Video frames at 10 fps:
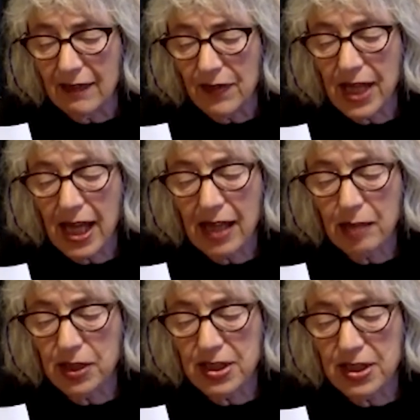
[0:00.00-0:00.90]
The
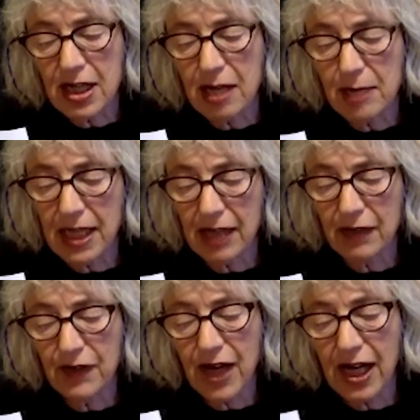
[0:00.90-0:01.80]
animals coming out of
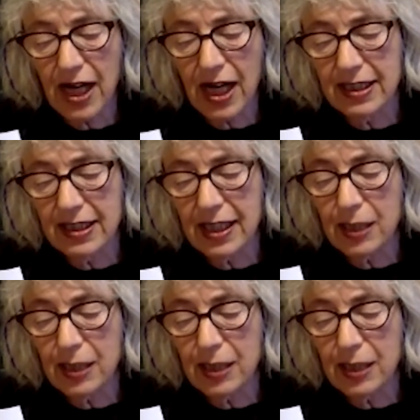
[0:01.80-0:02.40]
hiding,